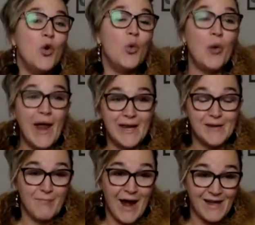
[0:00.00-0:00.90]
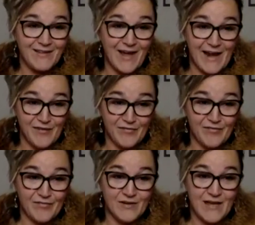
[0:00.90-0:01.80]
when in my life